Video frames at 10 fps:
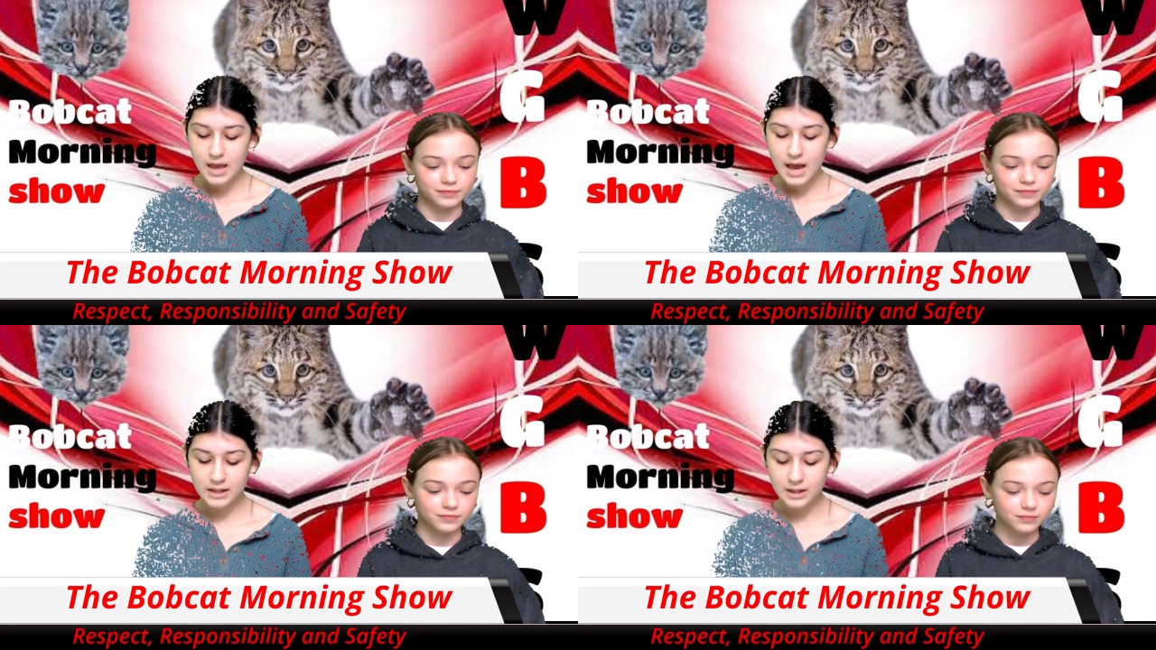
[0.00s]

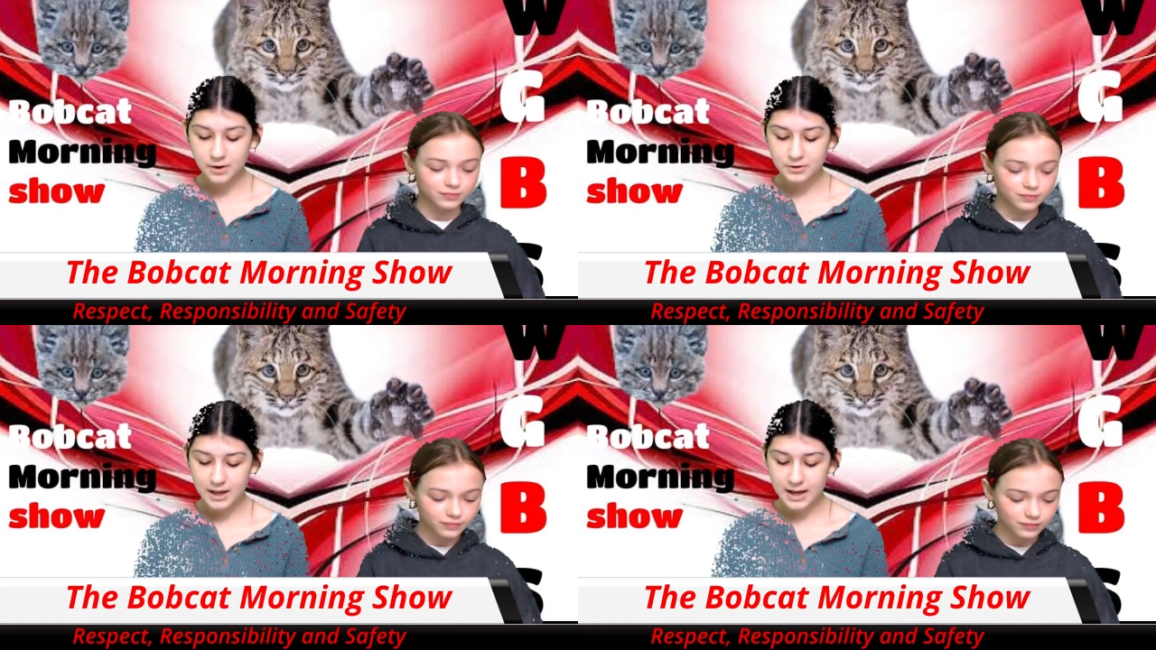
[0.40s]

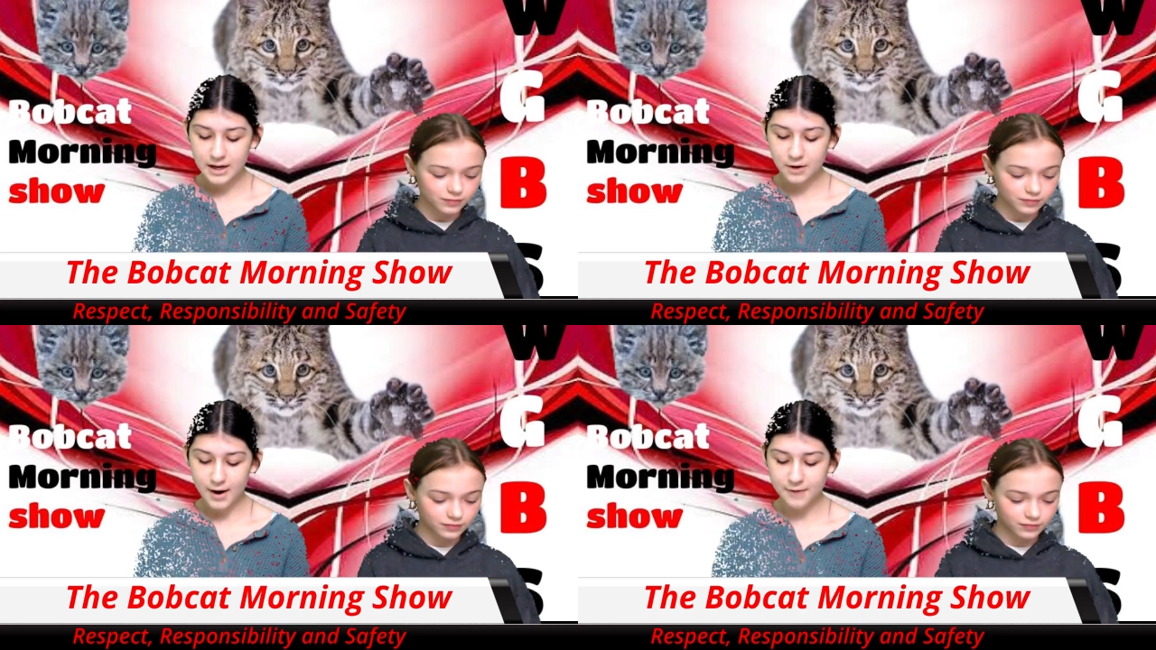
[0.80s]
Speaker 1: Hello to
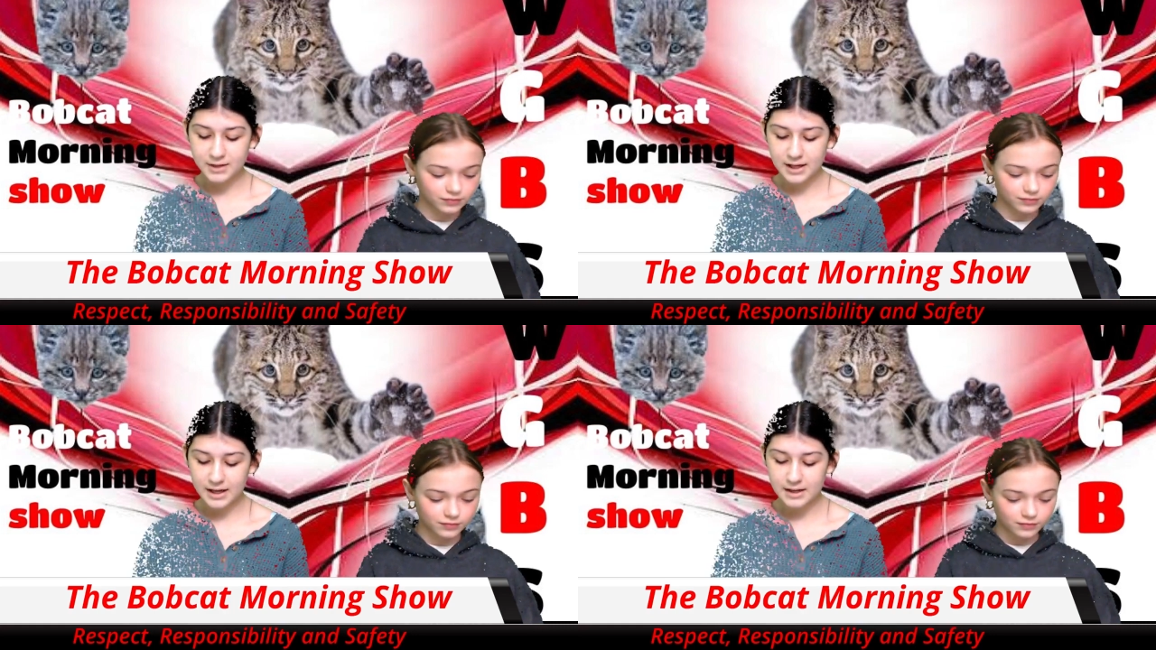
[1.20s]
any
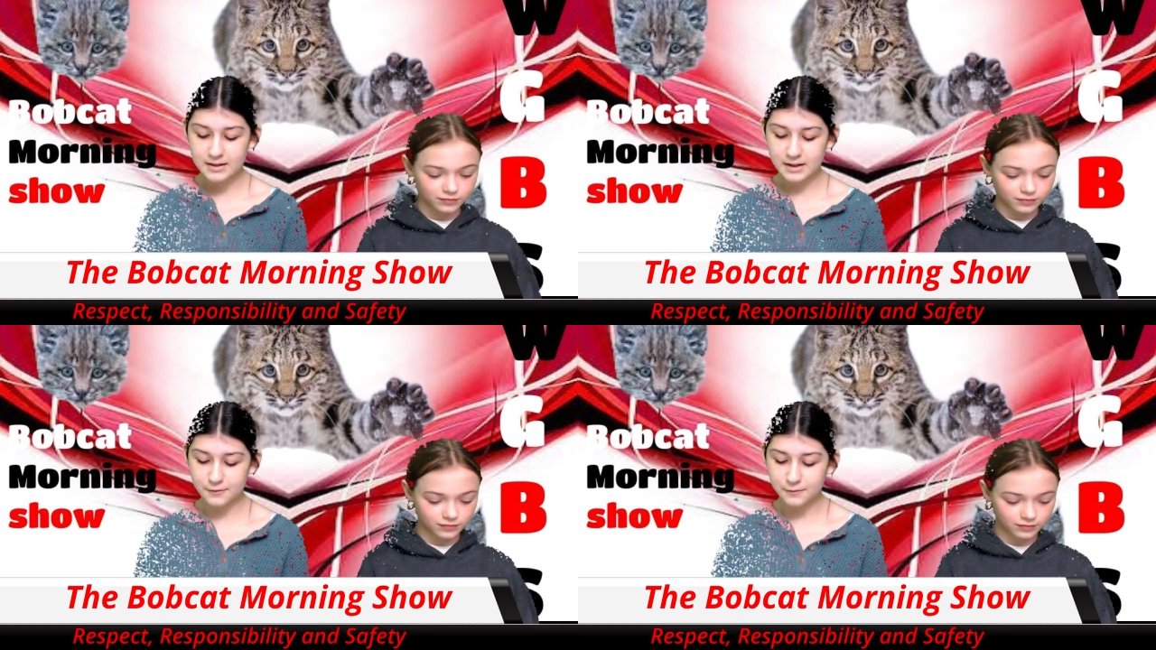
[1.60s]
crafty kids
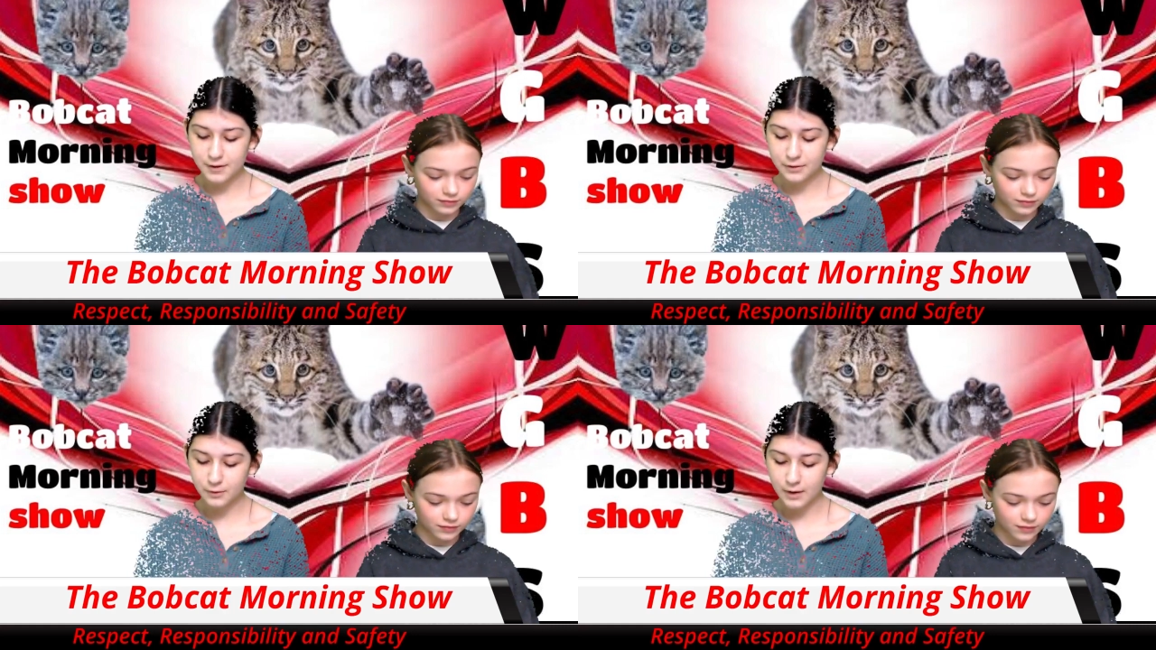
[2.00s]
in
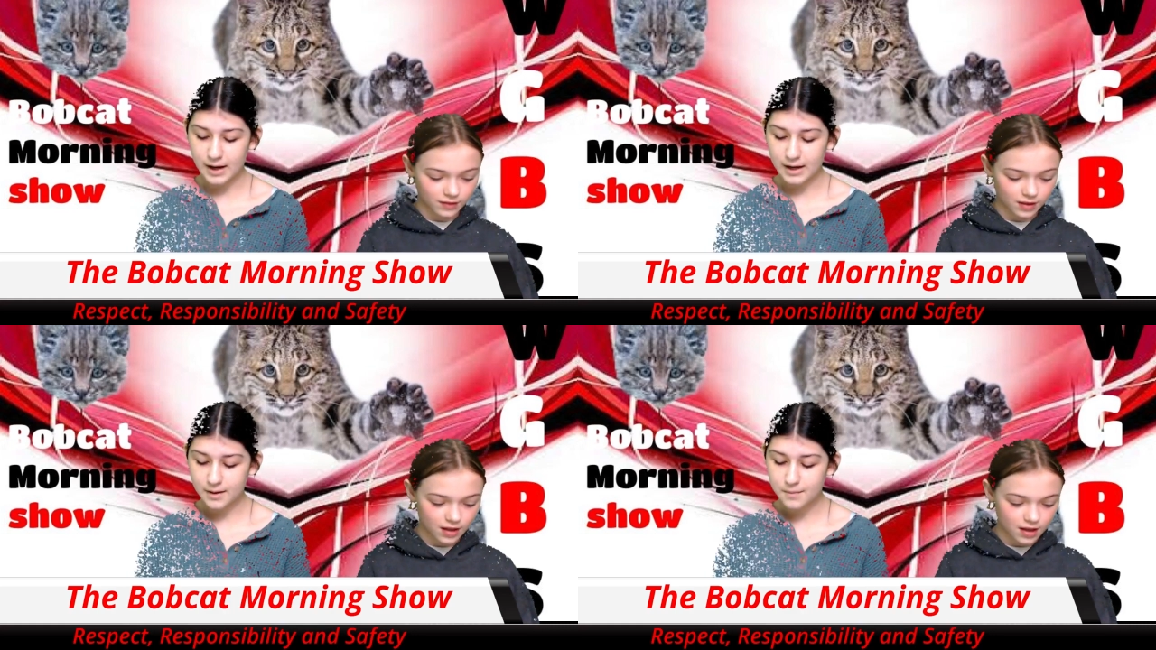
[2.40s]
fifth
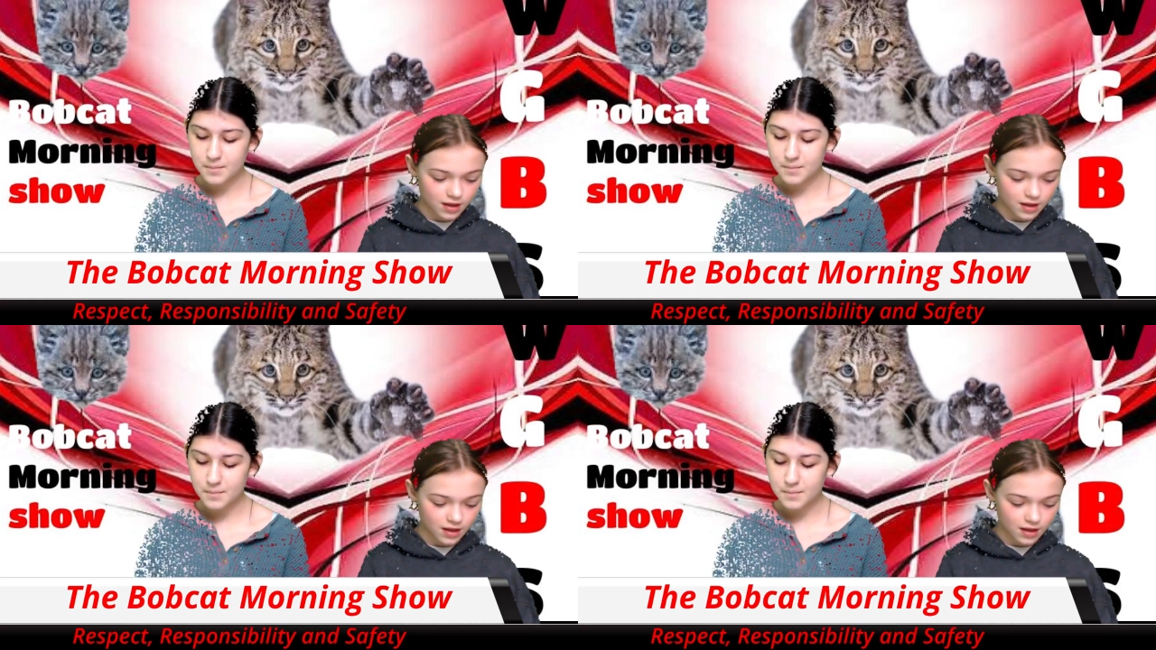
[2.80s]
grade.